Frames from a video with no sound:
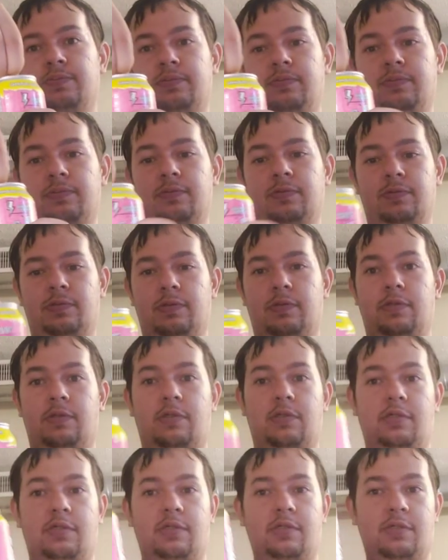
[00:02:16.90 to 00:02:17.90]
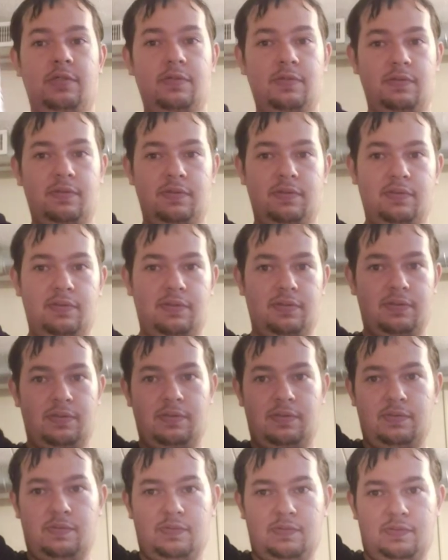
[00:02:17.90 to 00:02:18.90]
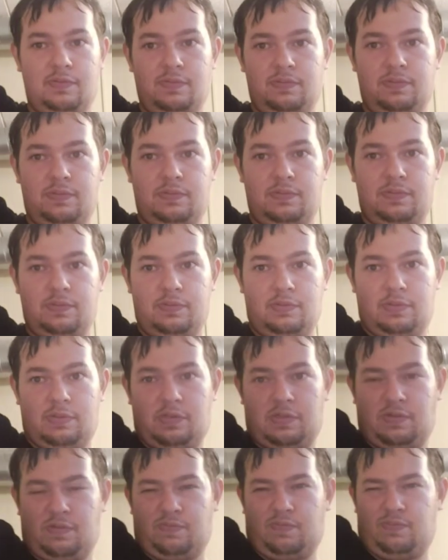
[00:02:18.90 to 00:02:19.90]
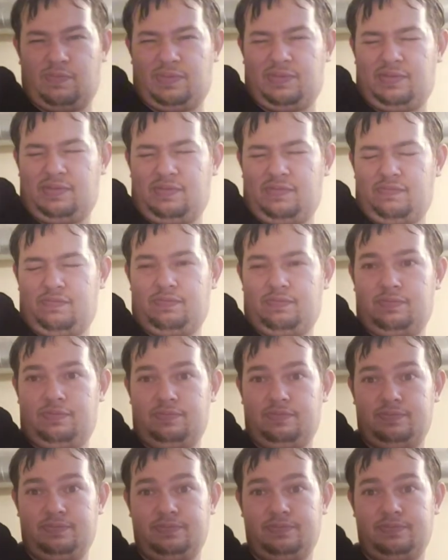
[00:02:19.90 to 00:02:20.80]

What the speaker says: [no speech]